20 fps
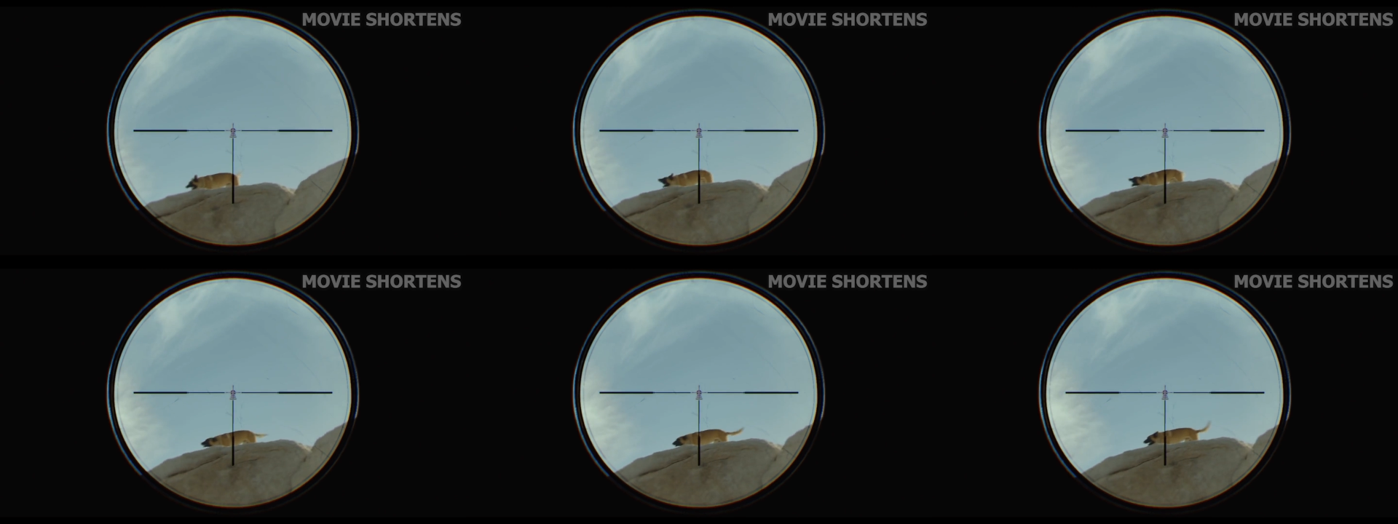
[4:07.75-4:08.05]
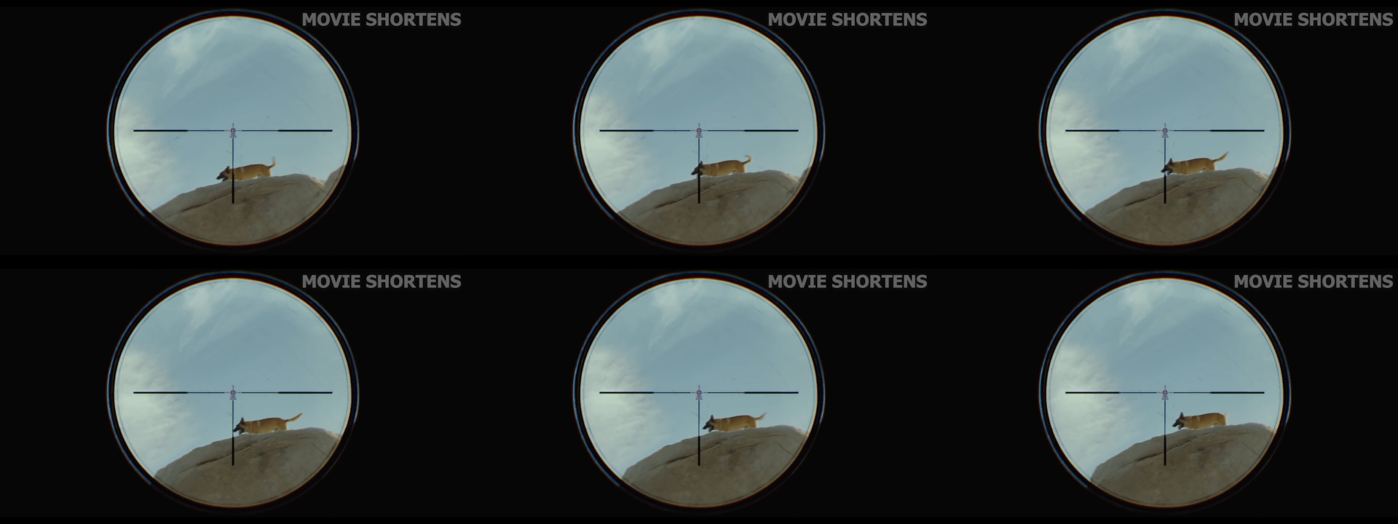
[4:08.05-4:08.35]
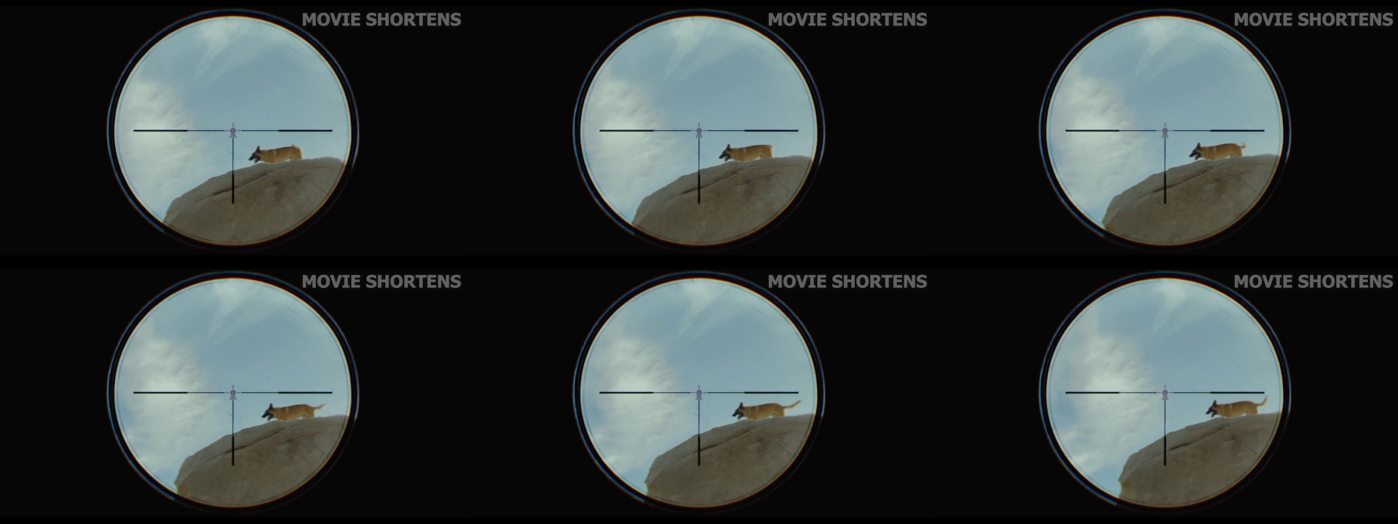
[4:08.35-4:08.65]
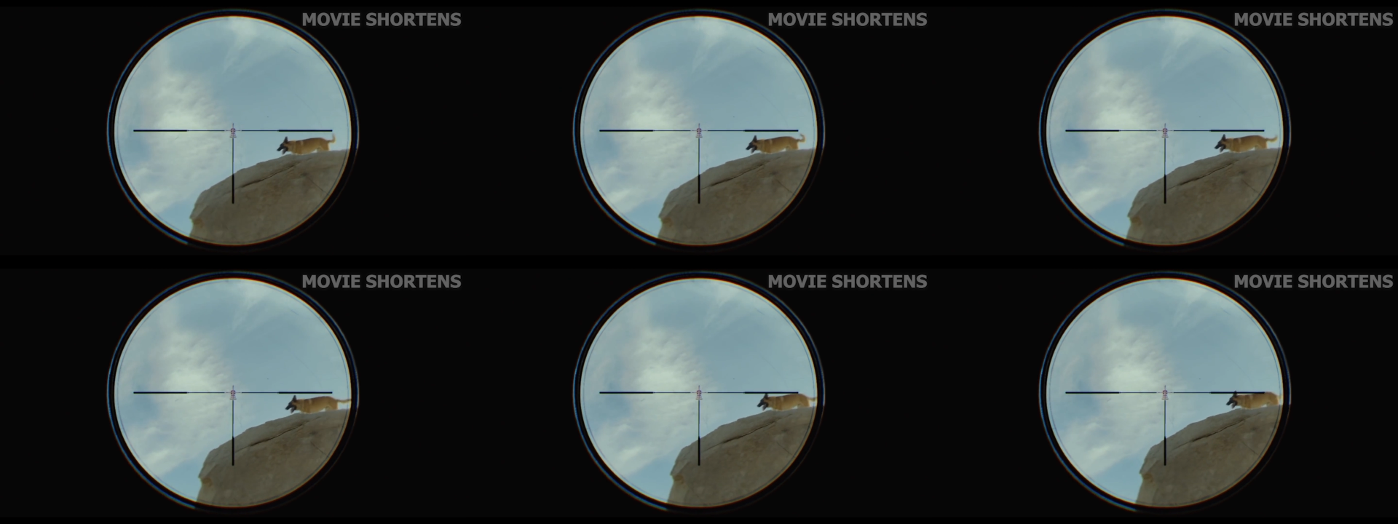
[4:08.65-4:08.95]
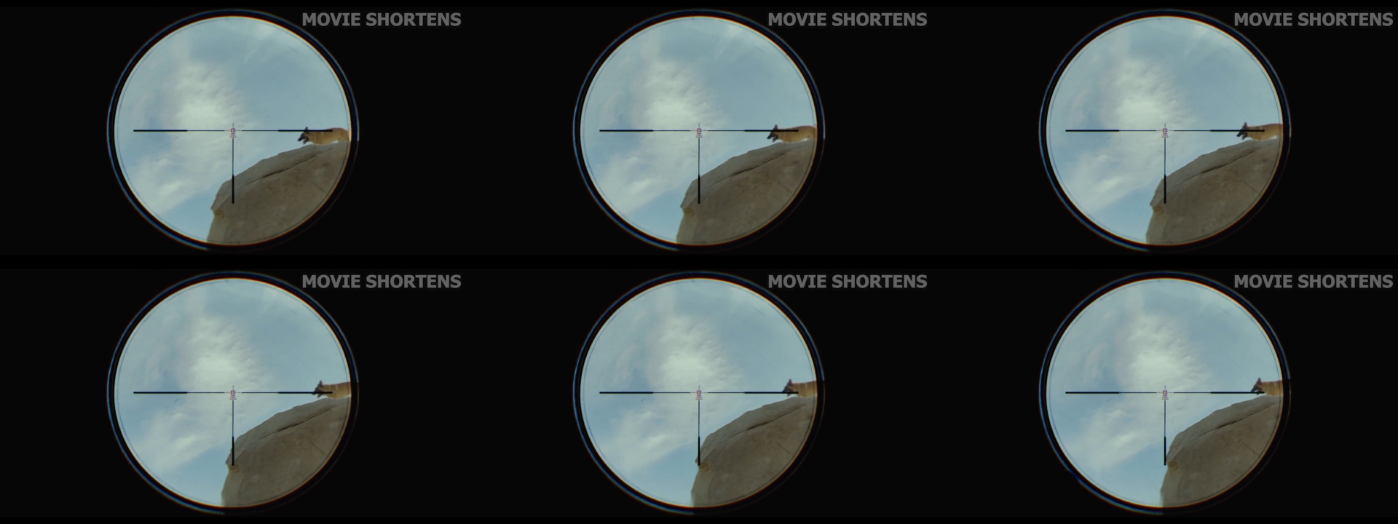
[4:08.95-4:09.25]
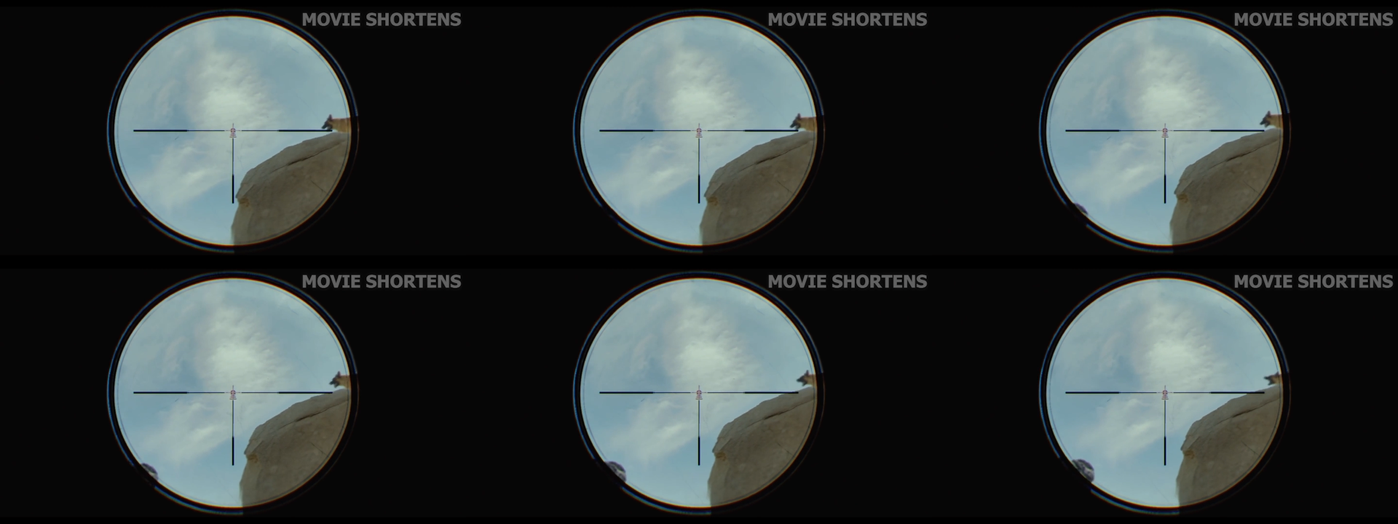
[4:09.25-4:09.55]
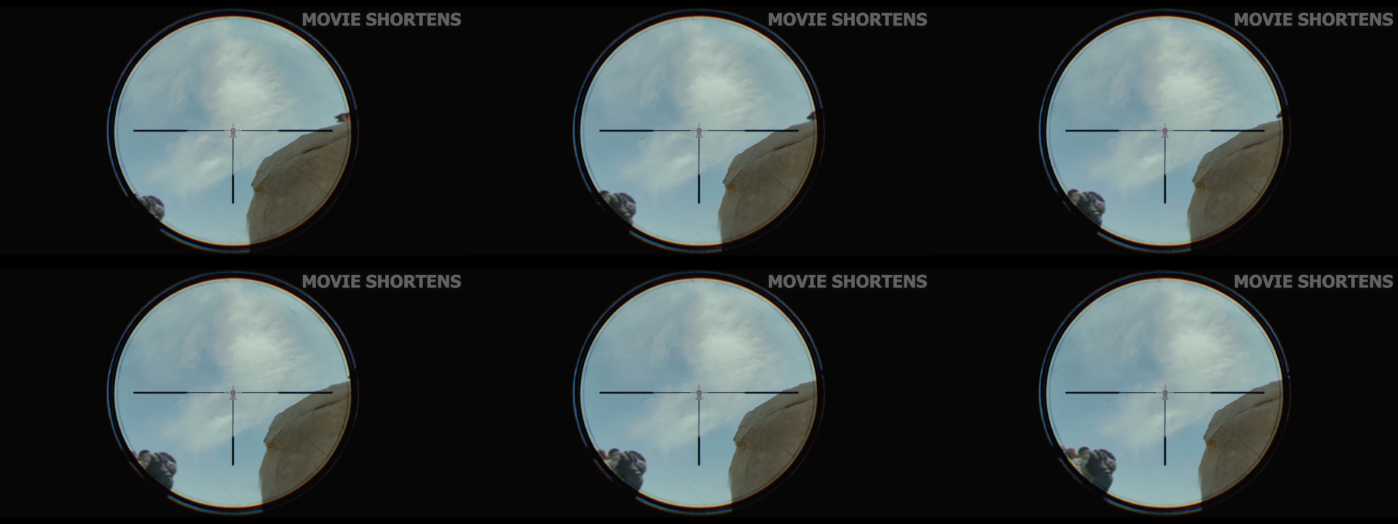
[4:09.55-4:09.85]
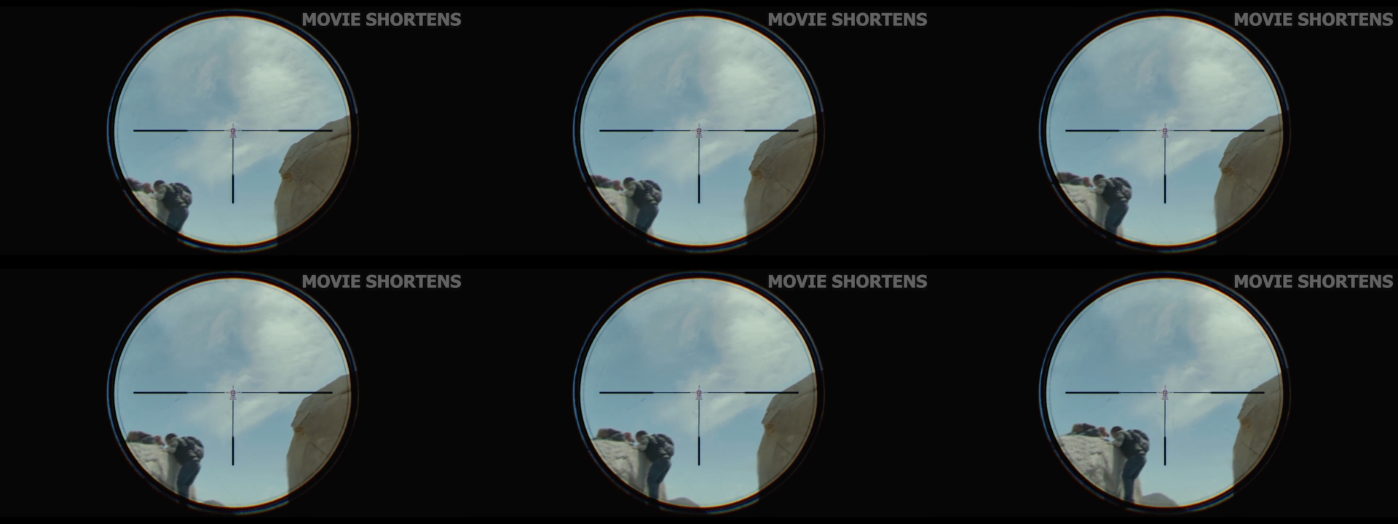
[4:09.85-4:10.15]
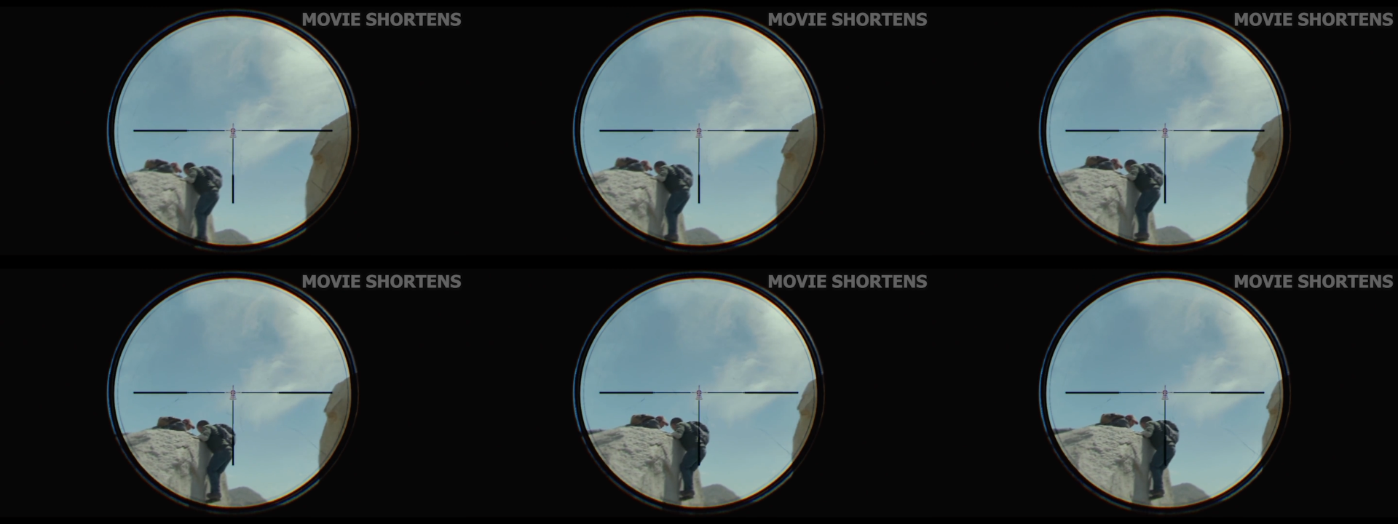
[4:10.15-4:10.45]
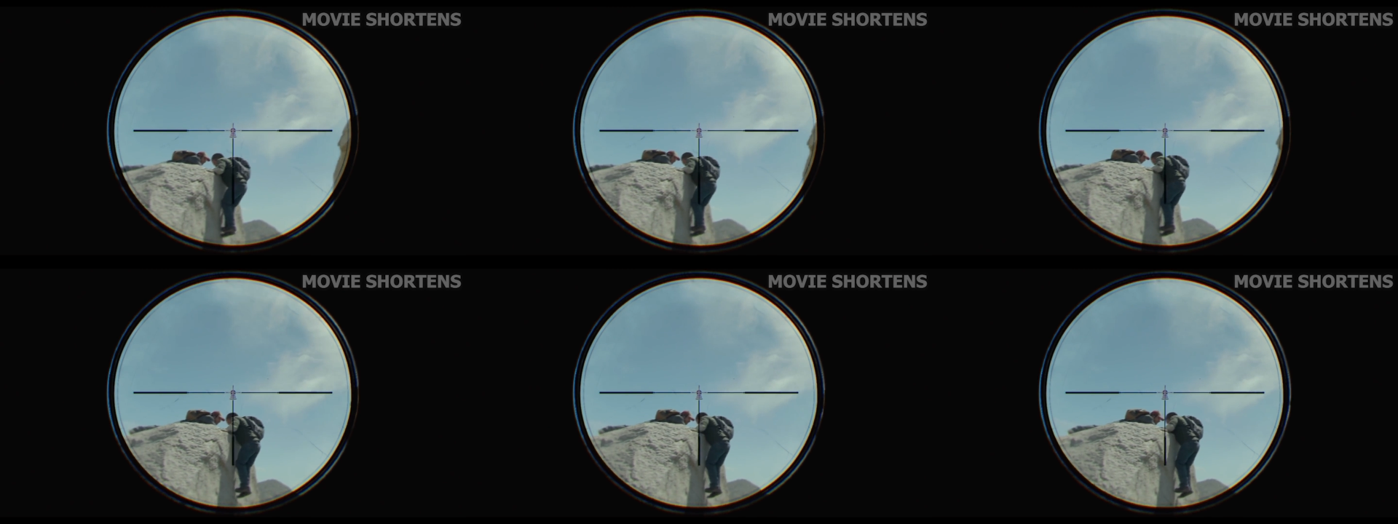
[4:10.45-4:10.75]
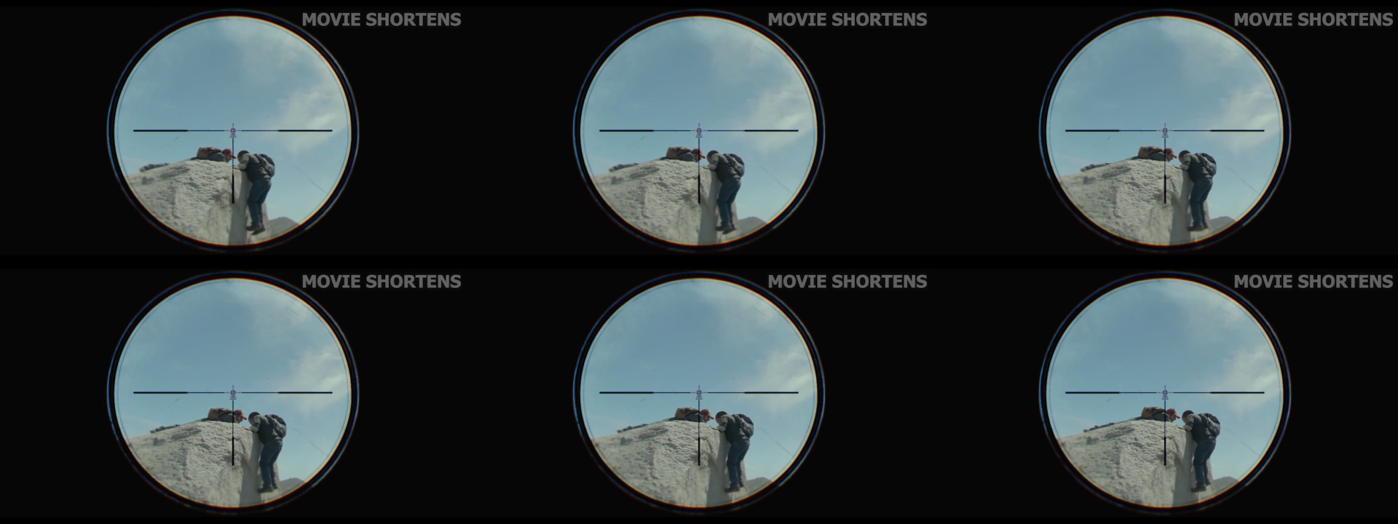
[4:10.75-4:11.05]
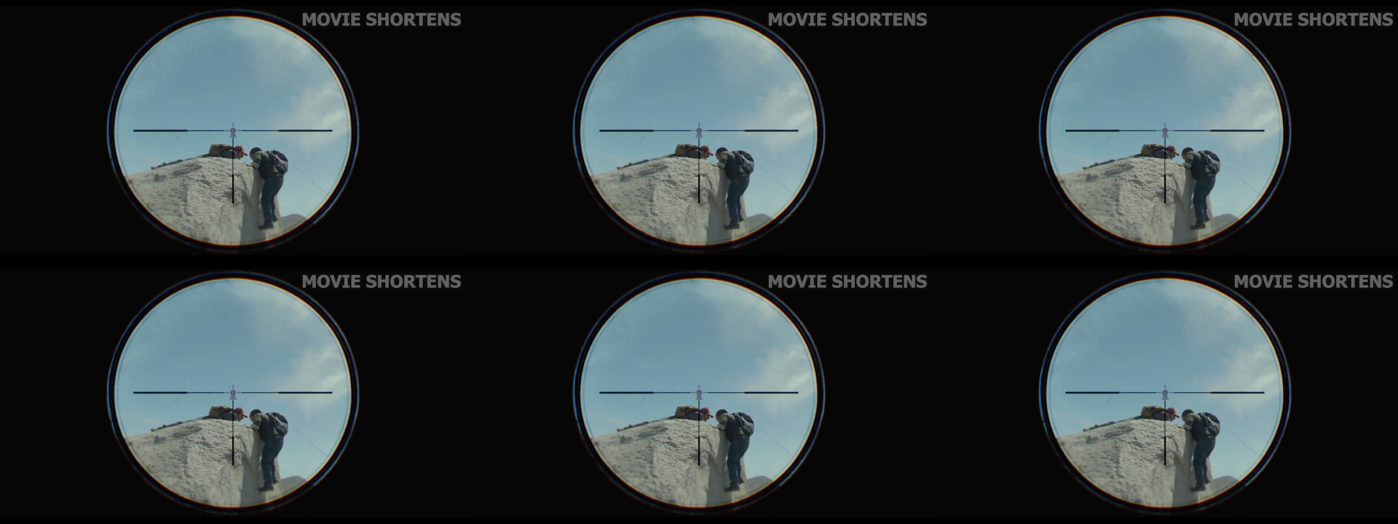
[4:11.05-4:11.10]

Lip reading: (no speaker visible)